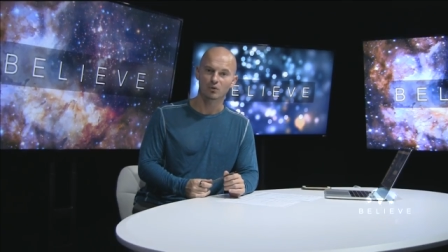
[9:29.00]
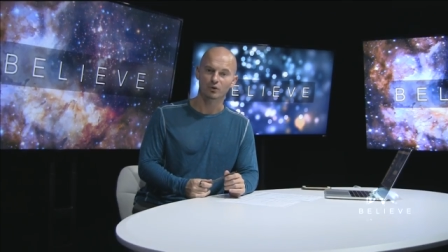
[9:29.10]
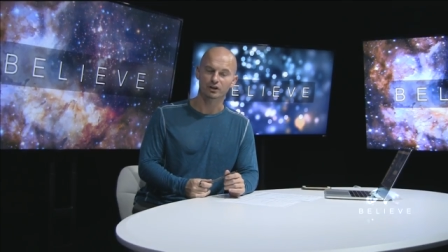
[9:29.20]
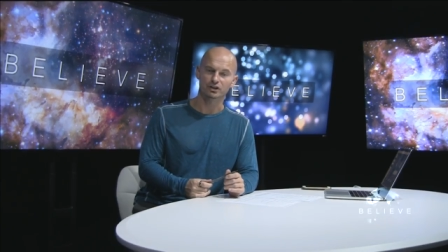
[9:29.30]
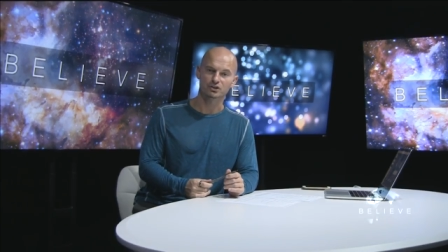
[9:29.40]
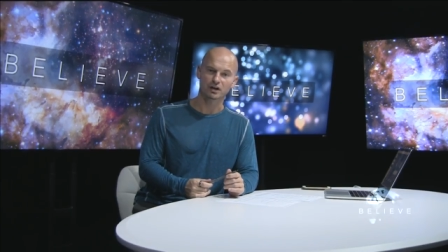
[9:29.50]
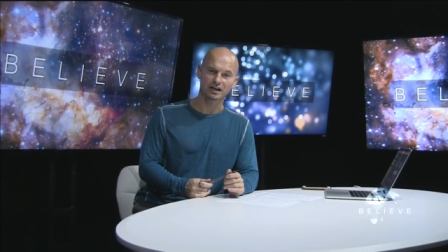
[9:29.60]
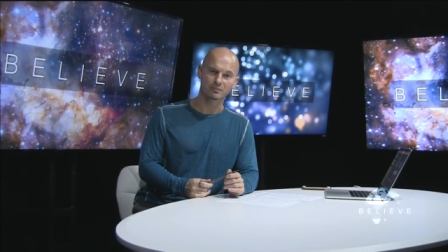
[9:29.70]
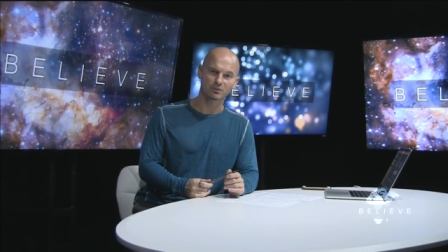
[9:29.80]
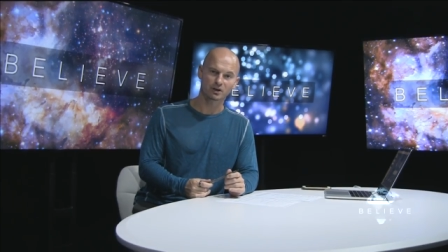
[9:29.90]
We're going to
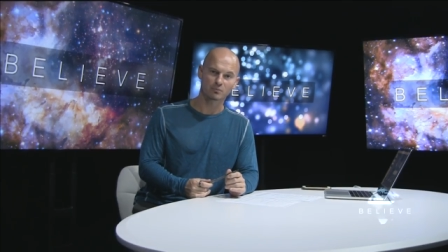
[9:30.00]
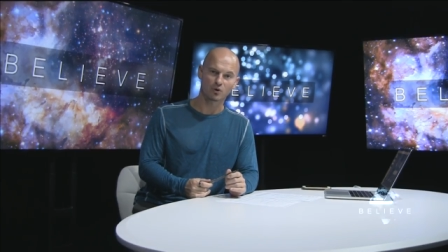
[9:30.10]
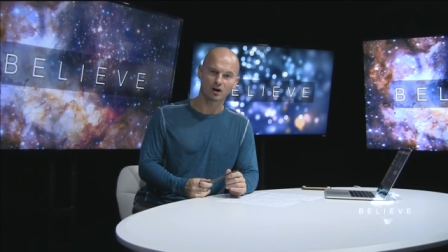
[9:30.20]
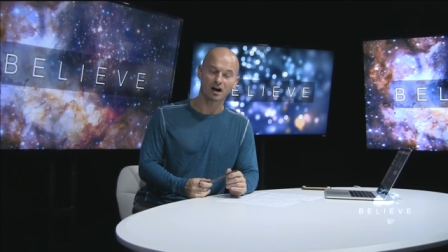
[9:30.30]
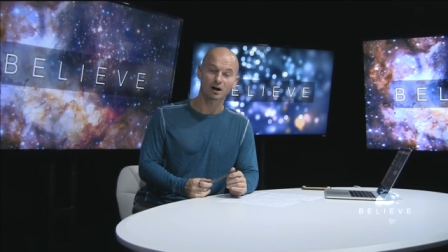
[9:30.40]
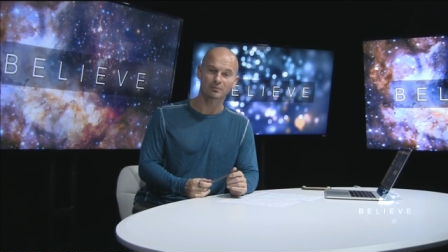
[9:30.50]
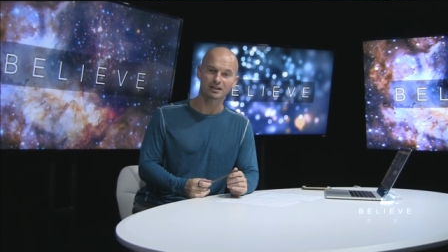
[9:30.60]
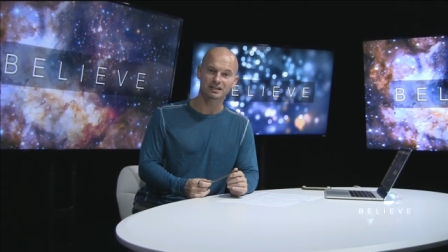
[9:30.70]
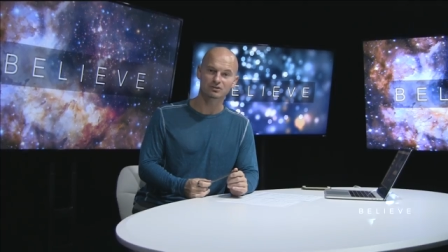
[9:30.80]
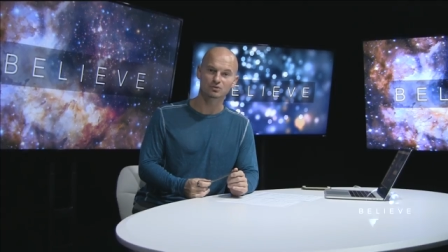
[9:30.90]
try to bring more
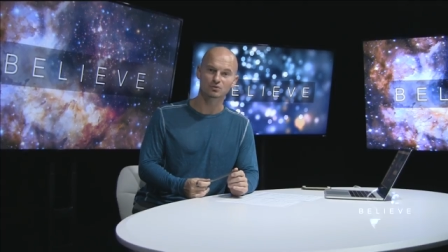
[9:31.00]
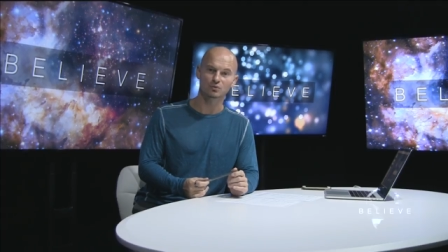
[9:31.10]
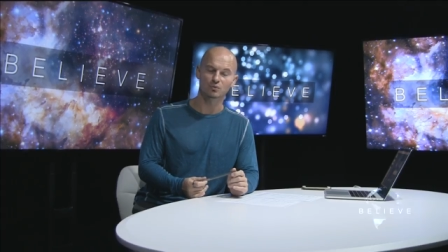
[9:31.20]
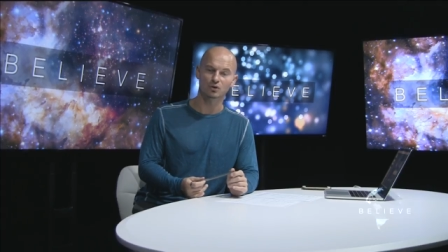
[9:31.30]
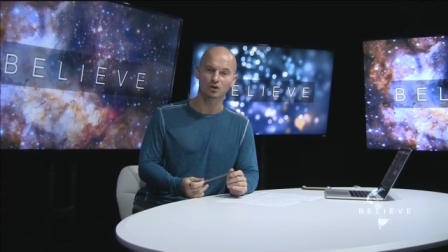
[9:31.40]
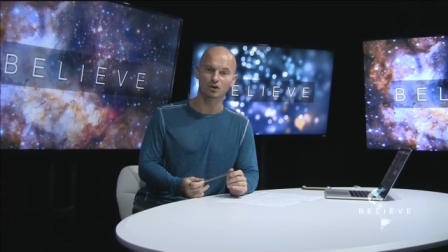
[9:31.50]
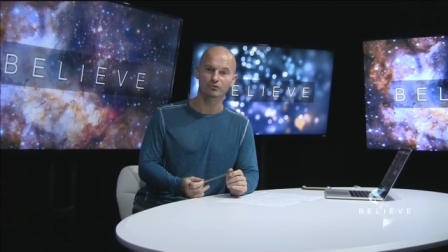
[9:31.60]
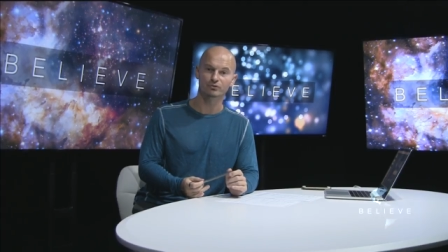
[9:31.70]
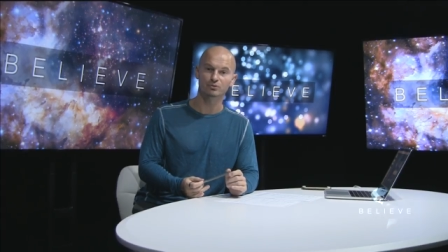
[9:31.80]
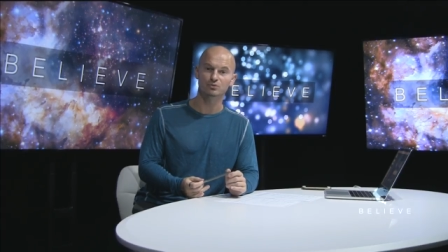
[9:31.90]
harmony to the
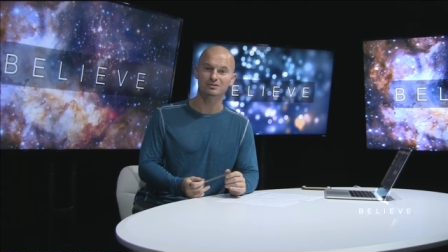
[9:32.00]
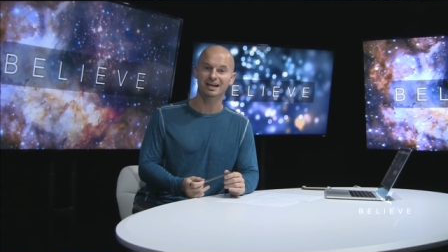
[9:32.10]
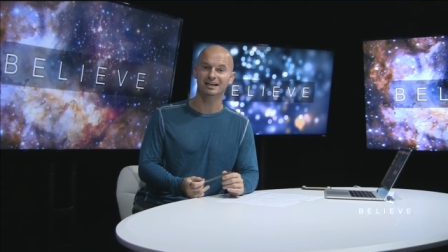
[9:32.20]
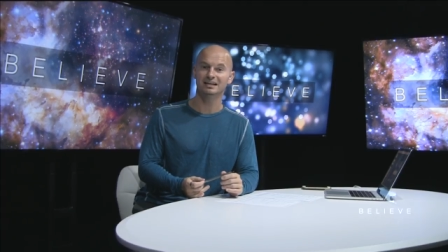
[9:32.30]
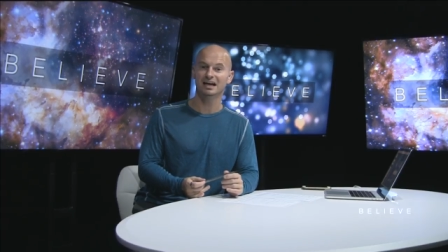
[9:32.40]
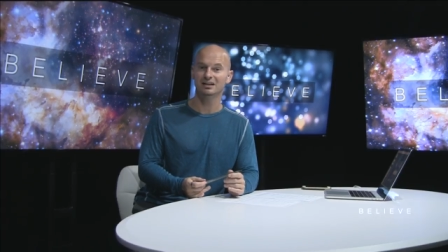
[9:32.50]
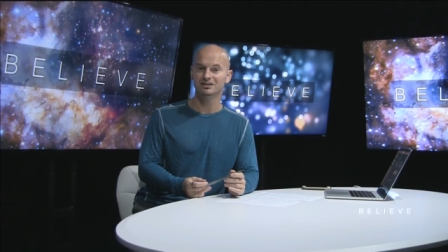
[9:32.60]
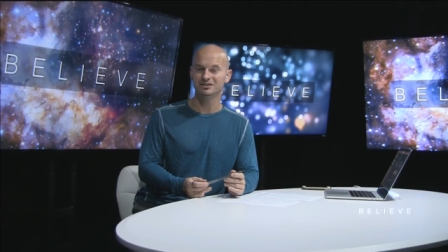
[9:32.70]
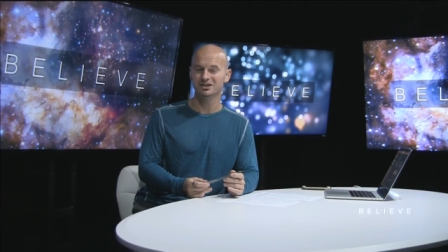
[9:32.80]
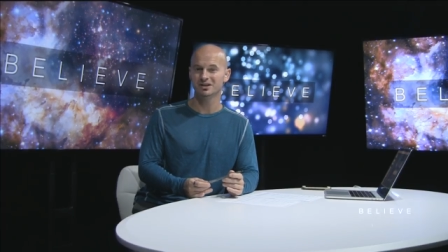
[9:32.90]
world through
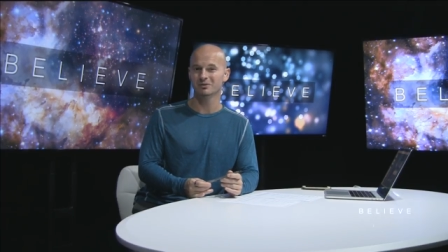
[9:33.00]
technology.